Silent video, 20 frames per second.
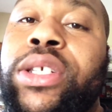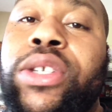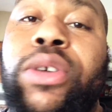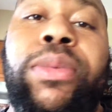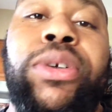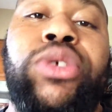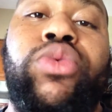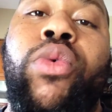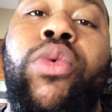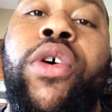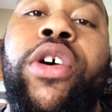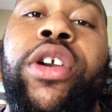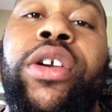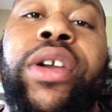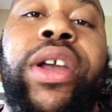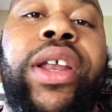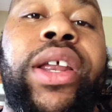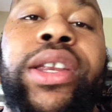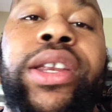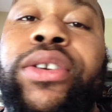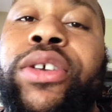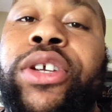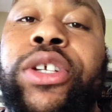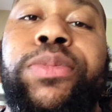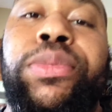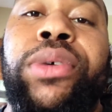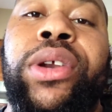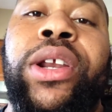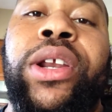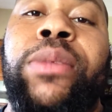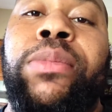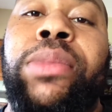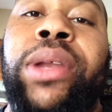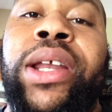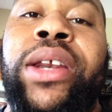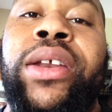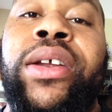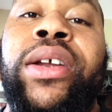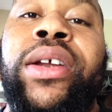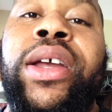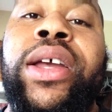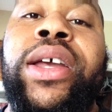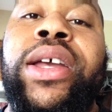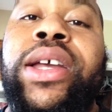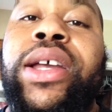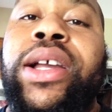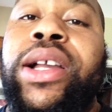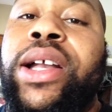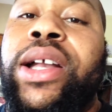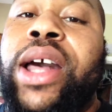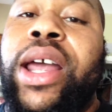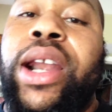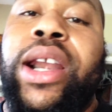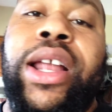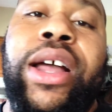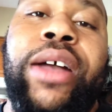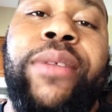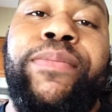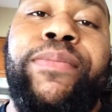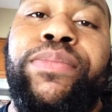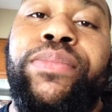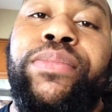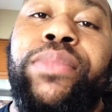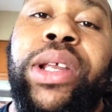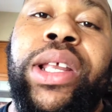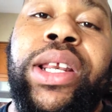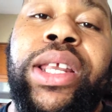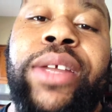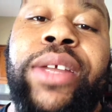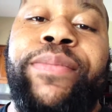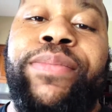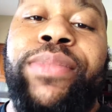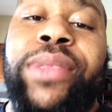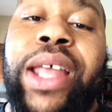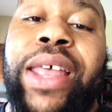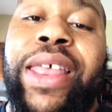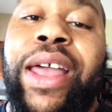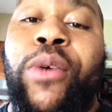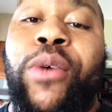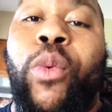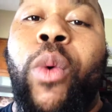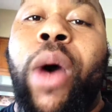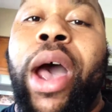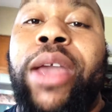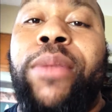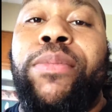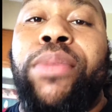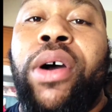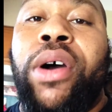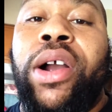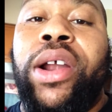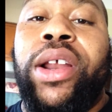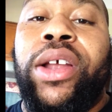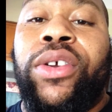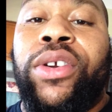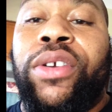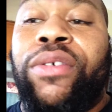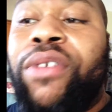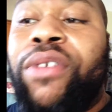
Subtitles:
much water in it, you can just put it in a blender. Cut it up, blend it. Now that white part on the